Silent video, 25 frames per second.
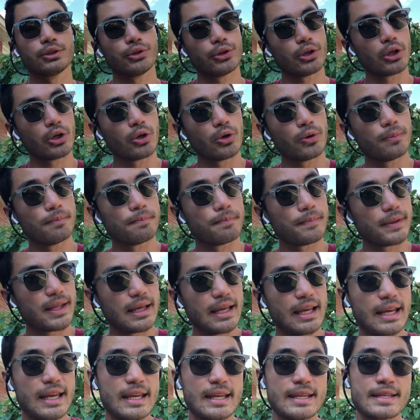to know
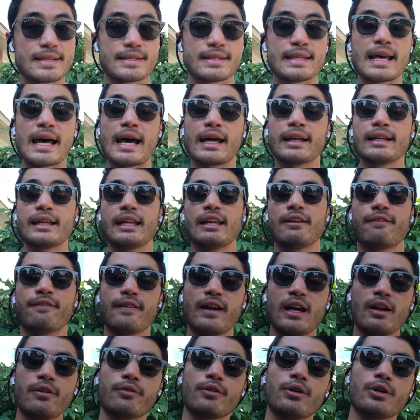is that if
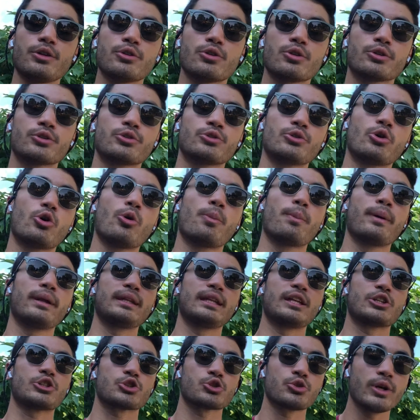ever you're to open
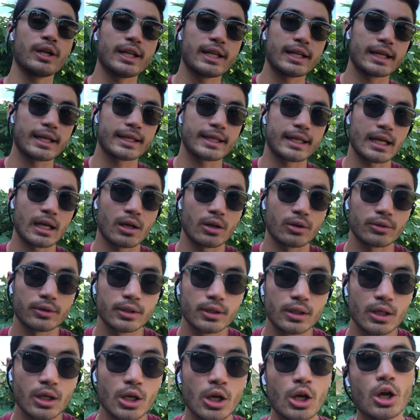a trading account,
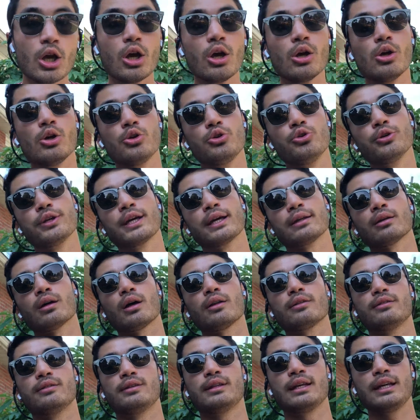you
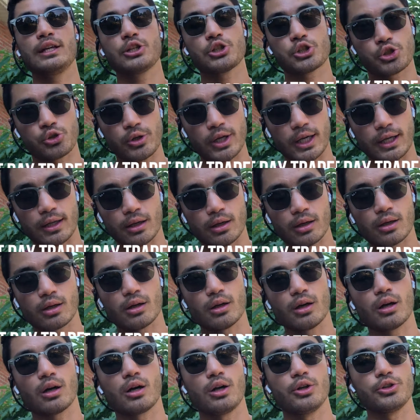cannot day trade
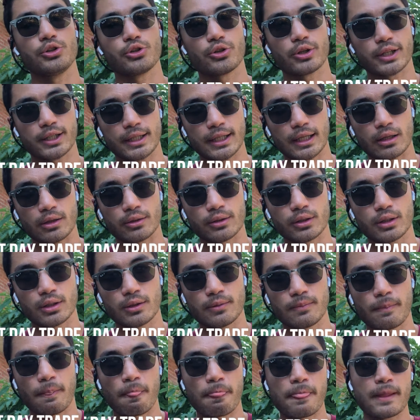on your account.
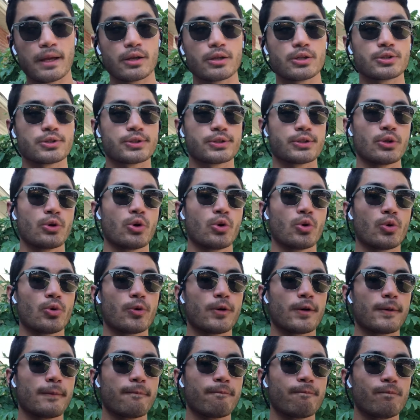So
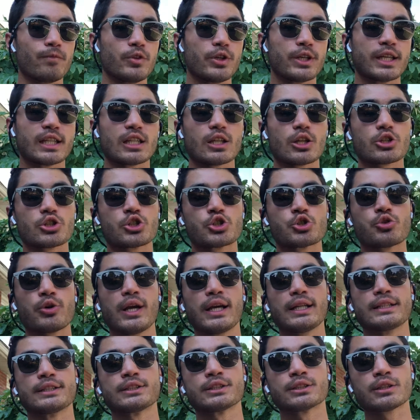you cannot
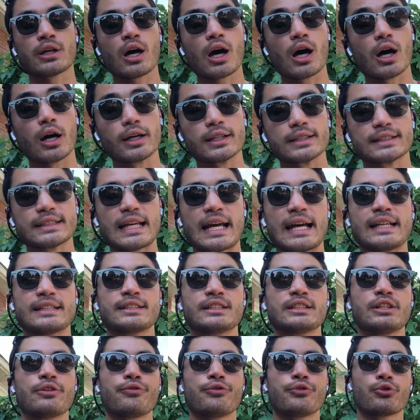trade stocks
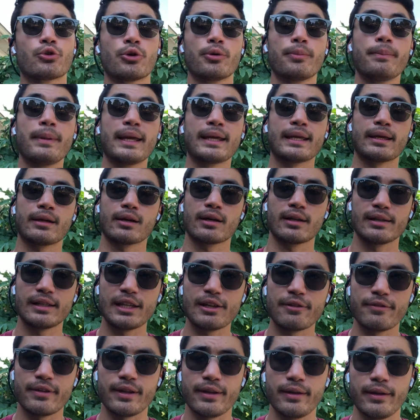as if you're making a
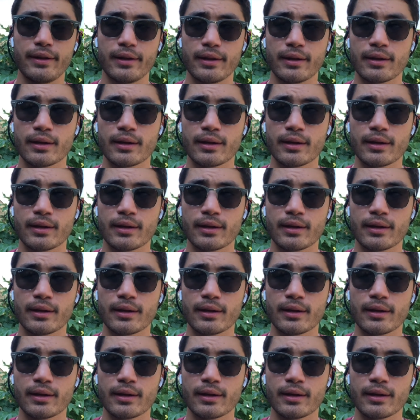living.